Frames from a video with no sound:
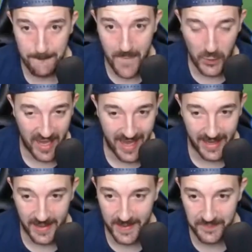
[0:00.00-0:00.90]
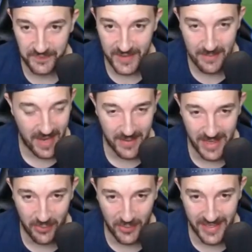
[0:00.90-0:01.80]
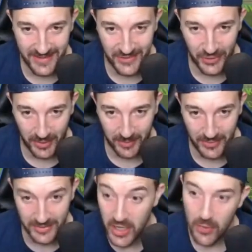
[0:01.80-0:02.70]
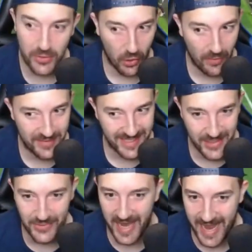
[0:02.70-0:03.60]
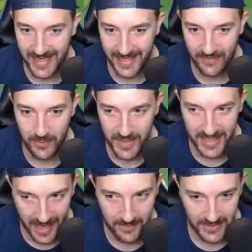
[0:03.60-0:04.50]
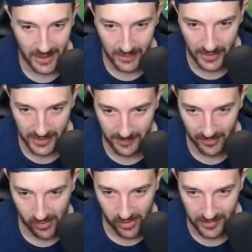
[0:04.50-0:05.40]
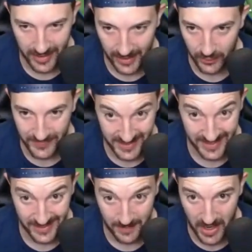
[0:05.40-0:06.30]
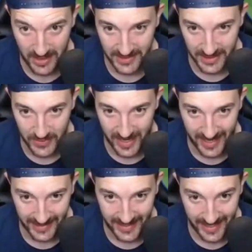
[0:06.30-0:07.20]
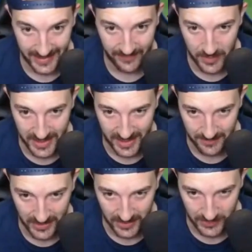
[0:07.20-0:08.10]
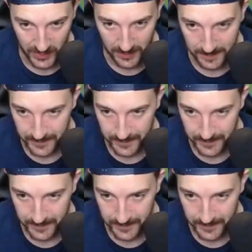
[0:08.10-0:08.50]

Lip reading: Okay, maybe he won't need the shooting boost, which obviously you can give him with the chem style, don't get me wrong. And obviously the passing you can give him with the chem style as well.